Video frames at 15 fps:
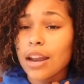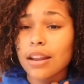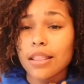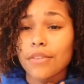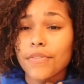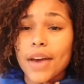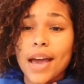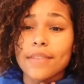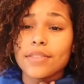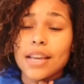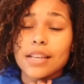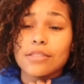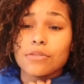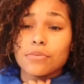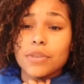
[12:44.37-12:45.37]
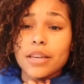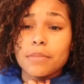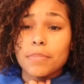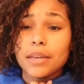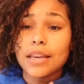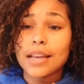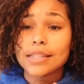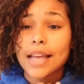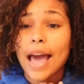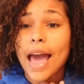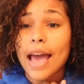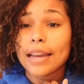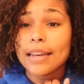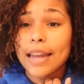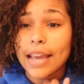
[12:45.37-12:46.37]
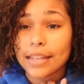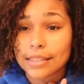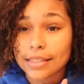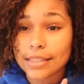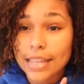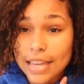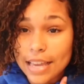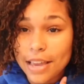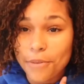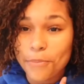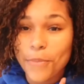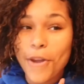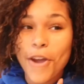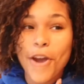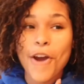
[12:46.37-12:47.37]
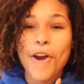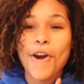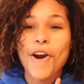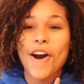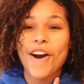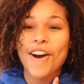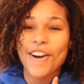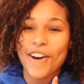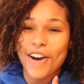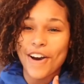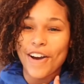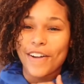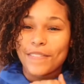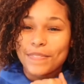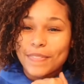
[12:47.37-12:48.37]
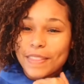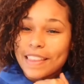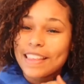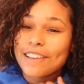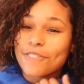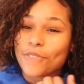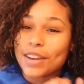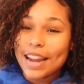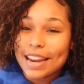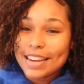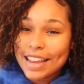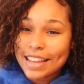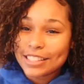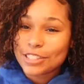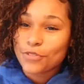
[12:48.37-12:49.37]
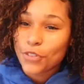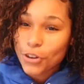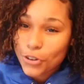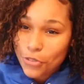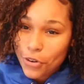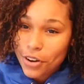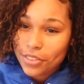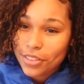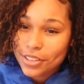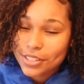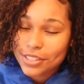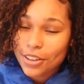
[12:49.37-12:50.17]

the five days a week because I had dance team when I danced for North.